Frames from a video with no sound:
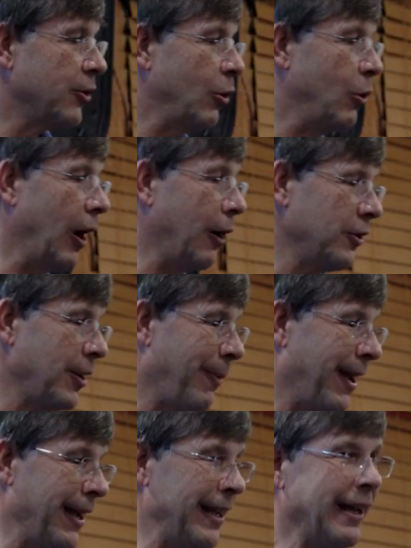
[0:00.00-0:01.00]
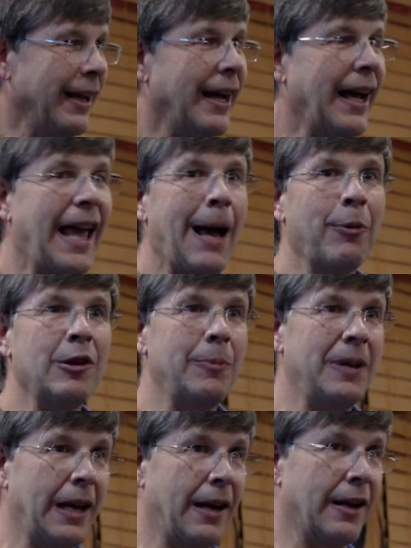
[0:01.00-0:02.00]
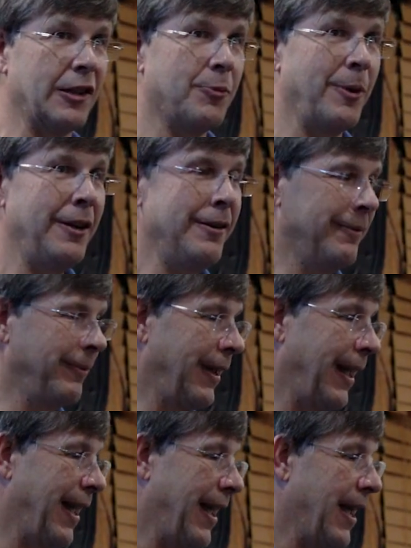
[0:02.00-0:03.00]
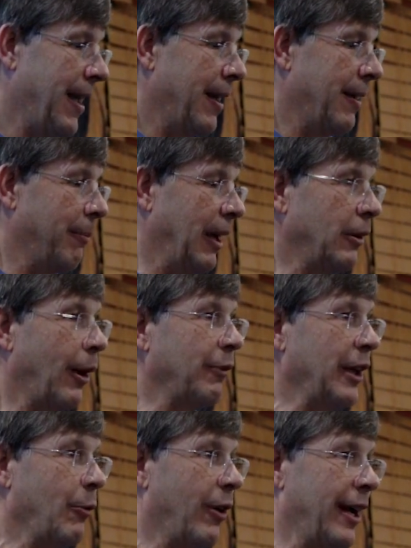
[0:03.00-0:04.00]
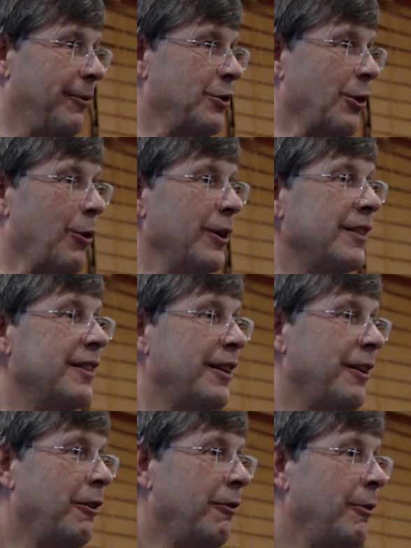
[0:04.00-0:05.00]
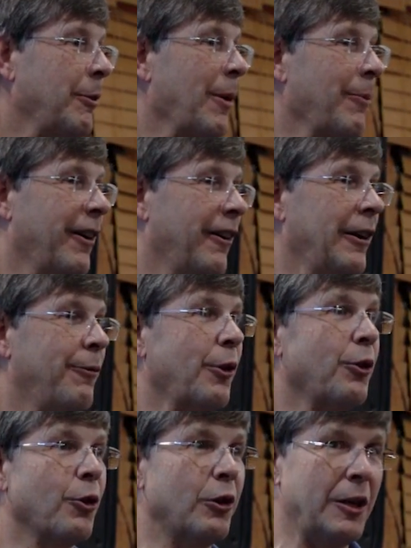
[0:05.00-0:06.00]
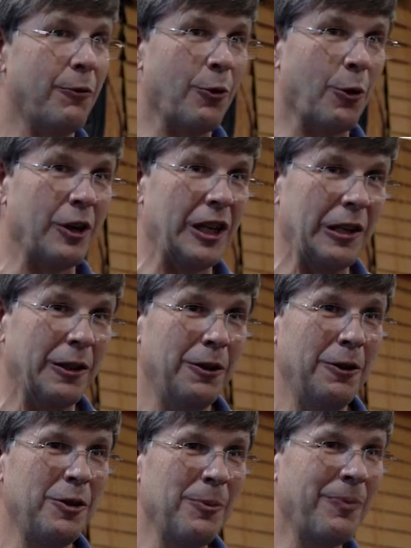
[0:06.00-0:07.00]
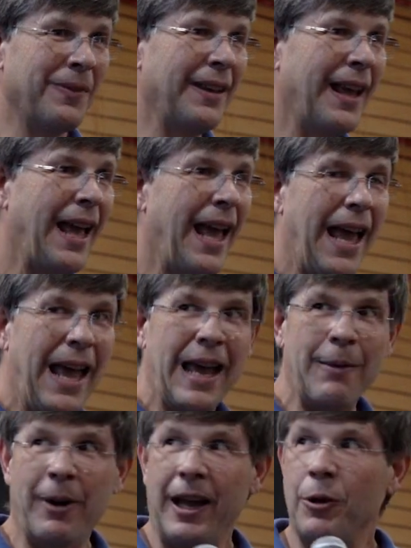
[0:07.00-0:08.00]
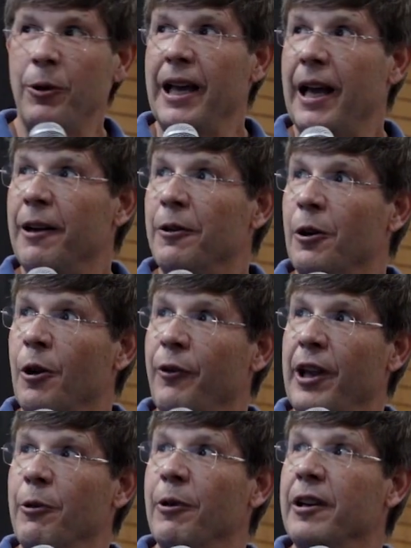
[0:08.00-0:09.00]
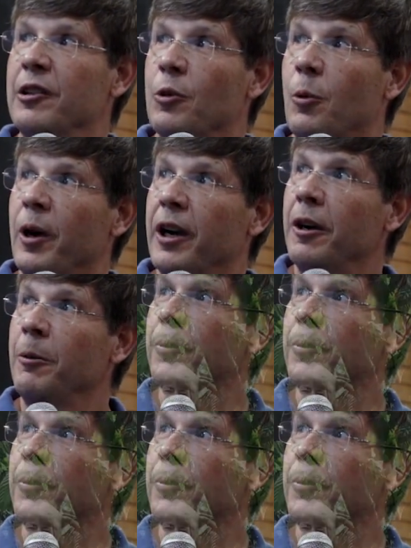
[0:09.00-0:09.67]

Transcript: Who else am I? I happen to be a husband. My lovely wife, Joan, is here. We've been married for 34 years. And by the way, I don't know if anyone is aware,